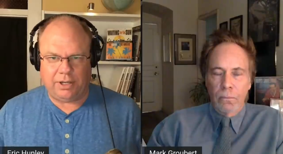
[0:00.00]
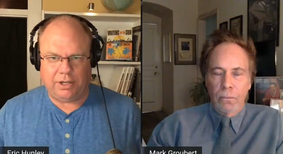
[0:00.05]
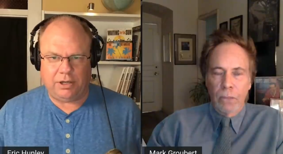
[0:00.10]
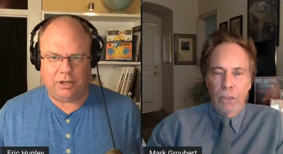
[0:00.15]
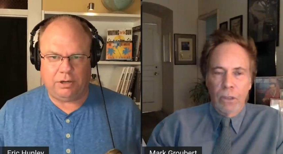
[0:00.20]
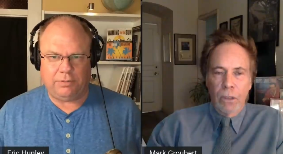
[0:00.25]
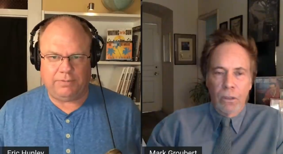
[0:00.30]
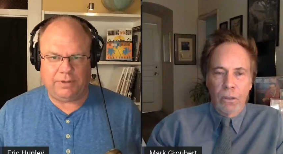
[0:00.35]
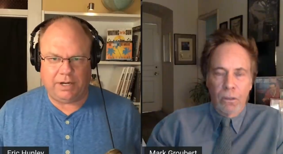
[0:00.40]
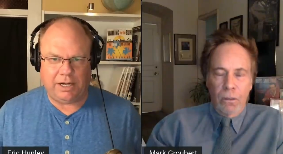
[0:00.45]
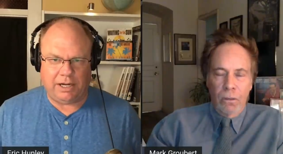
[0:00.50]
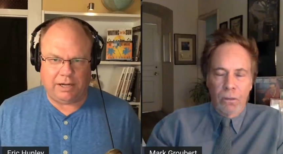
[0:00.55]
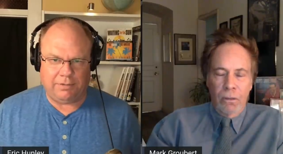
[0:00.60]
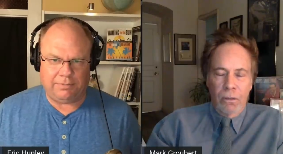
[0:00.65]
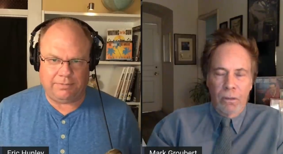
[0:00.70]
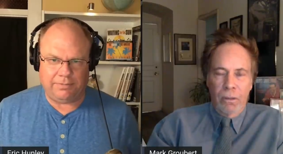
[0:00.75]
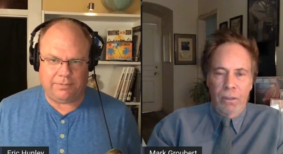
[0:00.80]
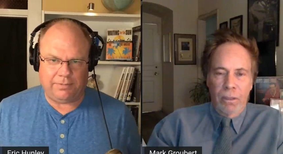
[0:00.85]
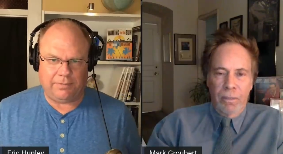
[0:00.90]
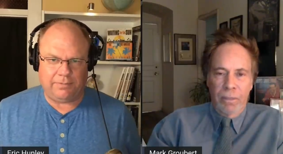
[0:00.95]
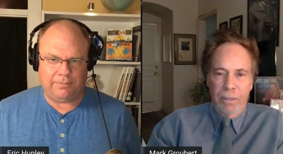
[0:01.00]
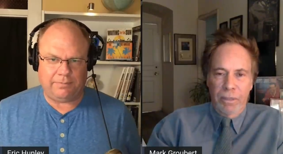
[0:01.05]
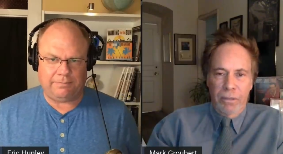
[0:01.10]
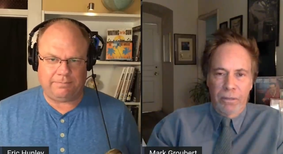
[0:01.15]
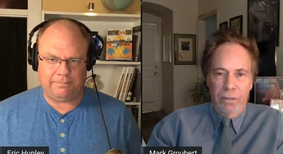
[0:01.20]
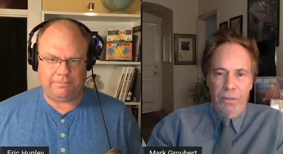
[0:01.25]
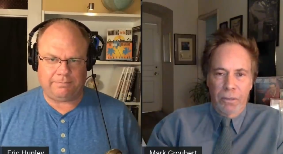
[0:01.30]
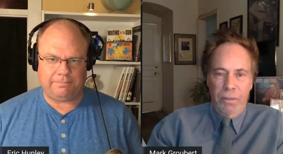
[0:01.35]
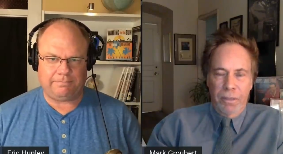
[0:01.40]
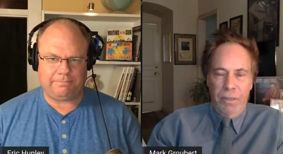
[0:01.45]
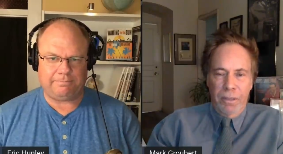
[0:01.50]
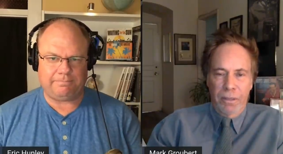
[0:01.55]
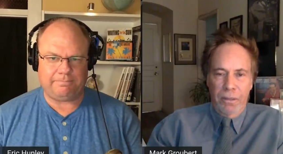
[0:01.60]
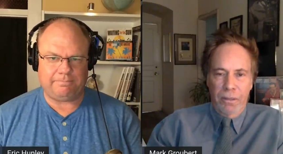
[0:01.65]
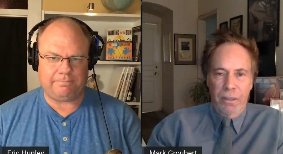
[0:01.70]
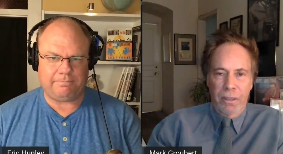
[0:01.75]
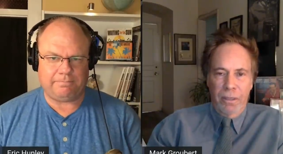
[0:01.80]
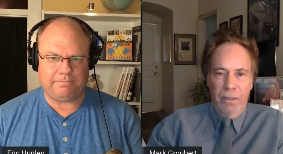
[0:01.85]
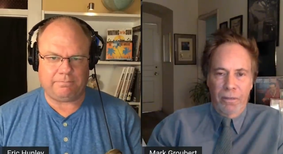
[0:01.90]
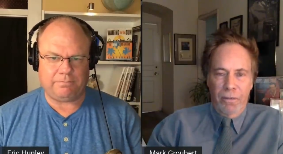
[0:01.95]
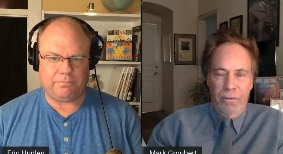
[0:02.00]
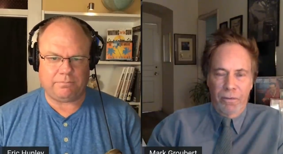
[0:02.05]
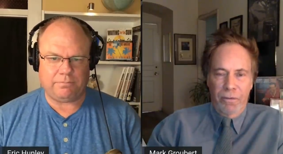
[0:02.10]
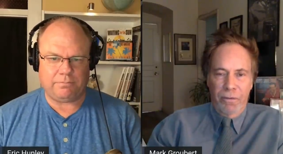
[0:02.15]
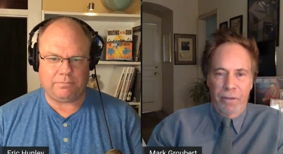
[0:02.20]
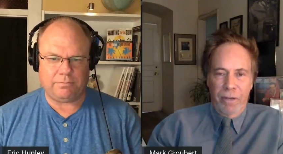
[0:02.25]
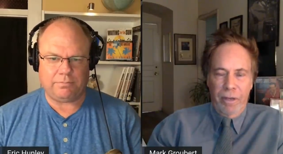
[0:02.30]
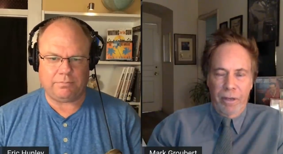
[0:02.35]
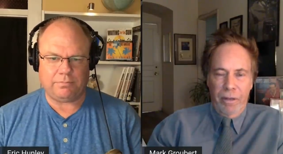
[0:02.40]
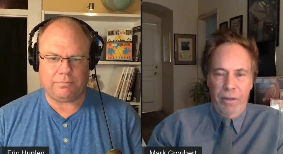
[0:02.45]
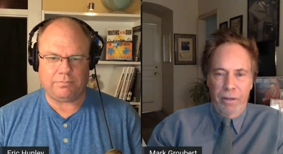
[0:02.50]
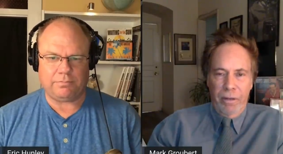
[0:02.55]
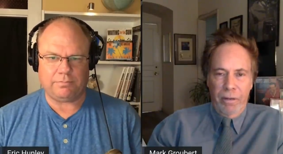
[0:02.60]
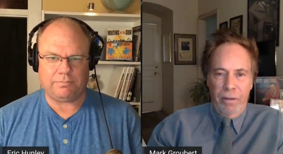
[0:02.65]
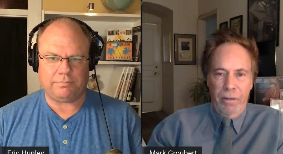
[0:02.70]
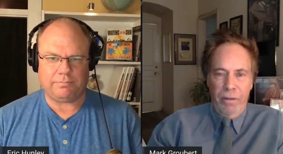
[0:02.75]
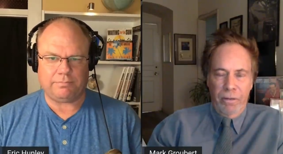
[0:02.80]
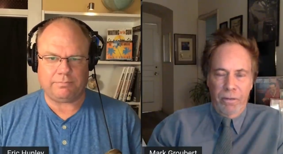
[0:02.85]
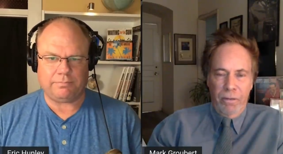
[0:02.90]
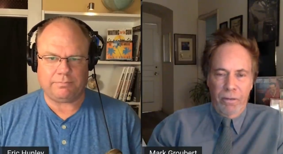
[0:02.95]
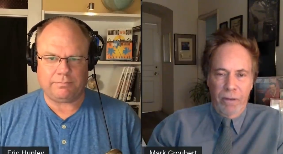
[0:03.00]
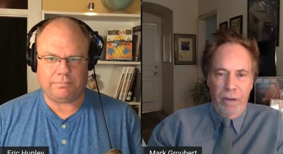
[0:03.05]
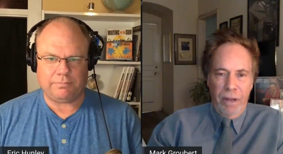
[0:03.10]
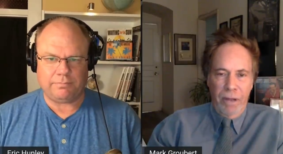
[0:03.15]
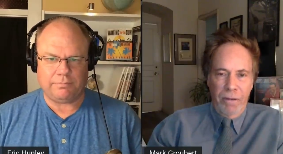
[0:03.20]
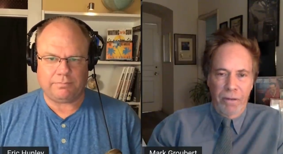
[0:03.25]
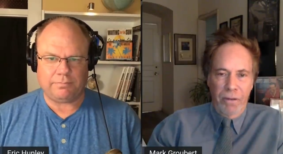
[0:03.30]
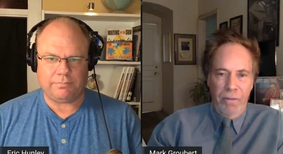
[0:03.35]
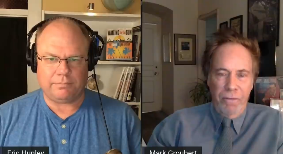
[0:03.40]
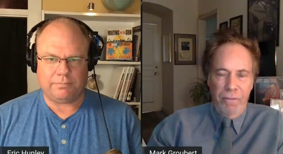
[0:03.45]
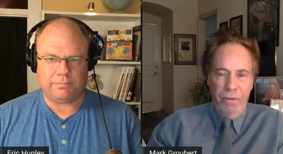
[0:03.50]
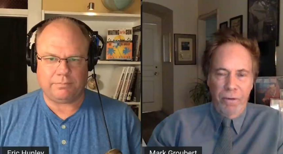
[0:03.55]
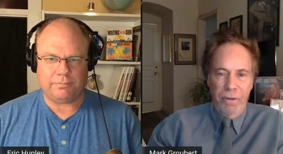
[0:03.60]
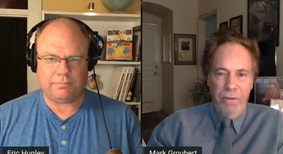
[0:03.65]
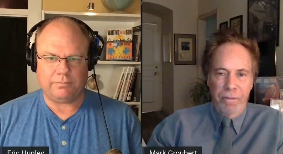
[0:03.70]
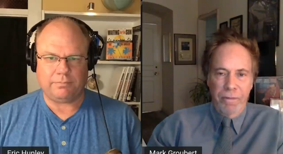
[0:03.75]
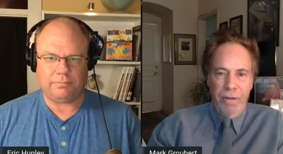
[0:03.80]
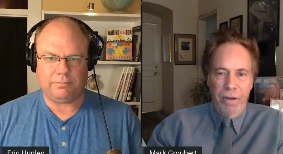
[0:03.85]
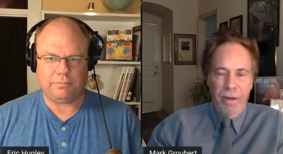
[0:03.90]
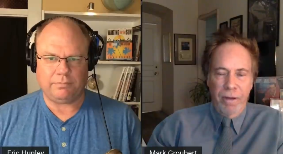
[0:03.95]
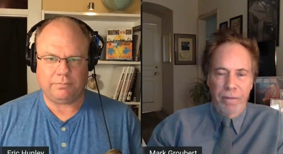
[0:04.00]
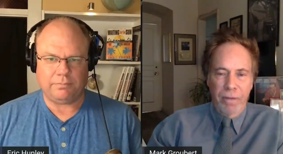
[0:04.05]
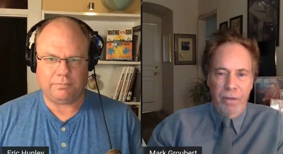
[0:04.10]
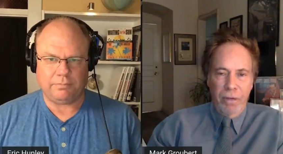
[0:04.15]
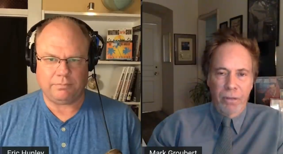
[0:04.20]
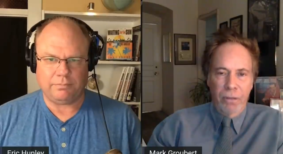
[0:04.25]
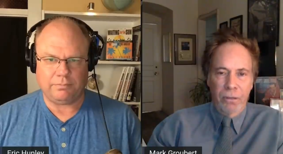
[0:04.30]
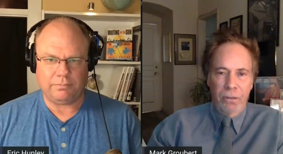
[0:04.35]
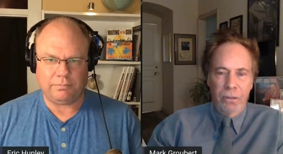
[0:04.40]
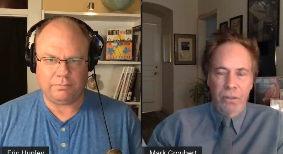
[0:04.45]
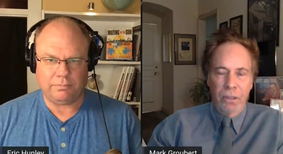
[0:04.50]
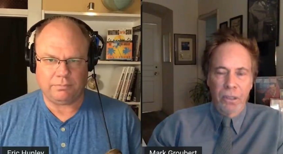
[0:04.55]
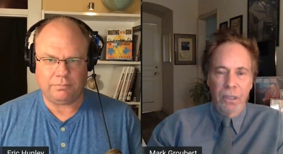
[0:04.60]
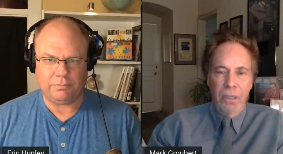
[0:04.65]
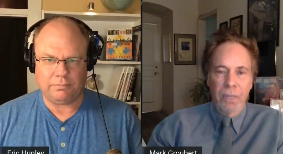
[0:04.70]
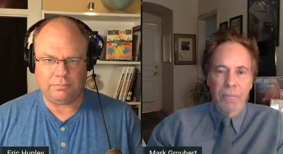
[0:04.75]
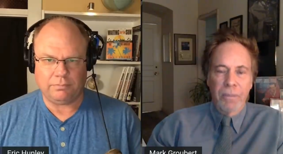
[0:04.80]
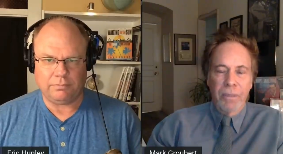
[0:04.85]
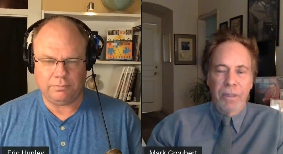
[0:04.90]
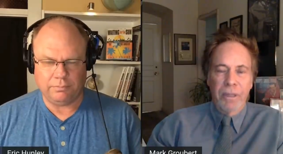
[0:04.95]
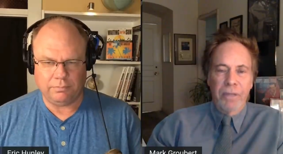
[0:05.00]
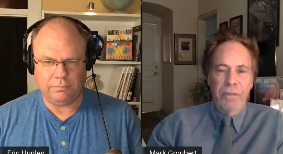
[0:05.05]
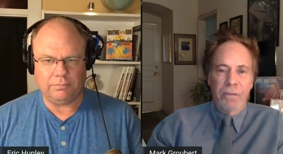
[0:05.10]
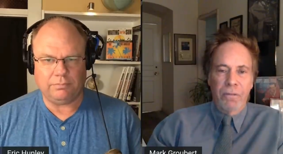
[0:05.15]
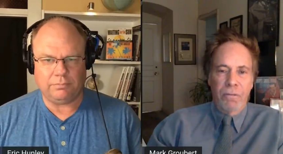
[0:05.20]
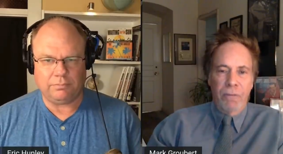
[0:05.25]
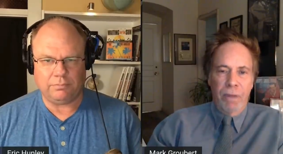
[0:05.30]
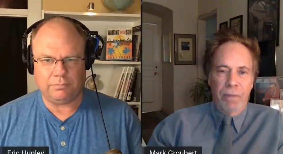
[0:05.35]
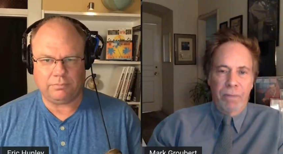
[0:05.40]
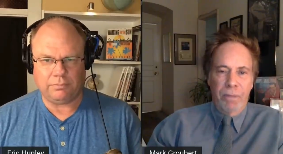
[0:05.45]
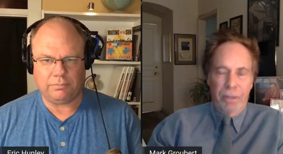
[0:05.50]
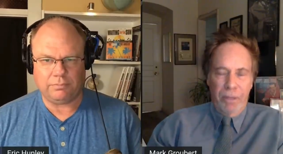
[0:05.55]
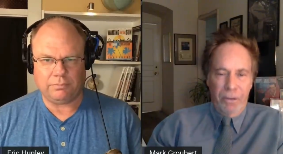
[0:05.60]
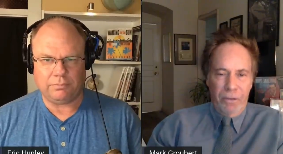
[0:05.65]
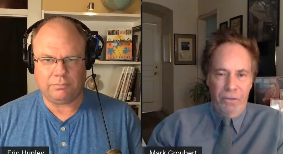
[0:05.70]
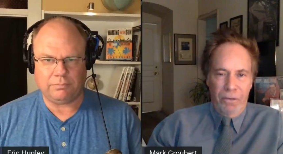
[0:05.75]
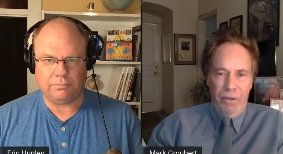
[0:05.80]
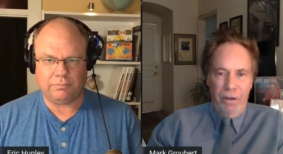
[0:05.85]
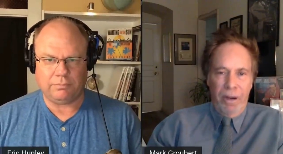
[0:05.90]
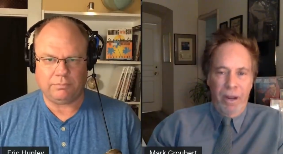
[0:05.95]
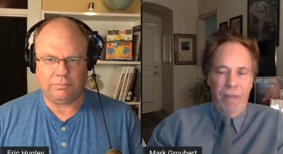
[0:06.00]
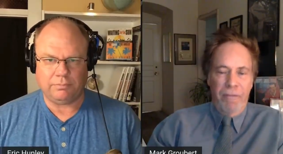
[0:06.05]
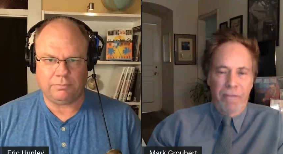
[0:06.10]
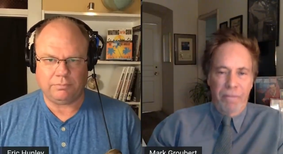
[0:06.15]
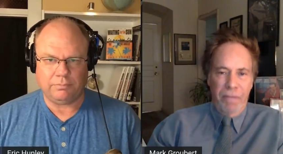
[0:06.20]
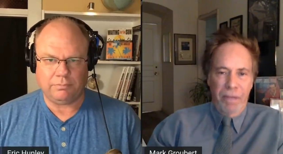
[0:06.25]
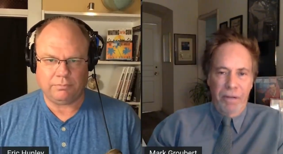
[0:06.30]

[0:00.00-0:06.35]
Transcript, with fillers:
Speaker 1: and goofing off.
Speaker 2: Let me just explain these guns for a second there. It's an 1845 Colt, but these are replicas. They're not from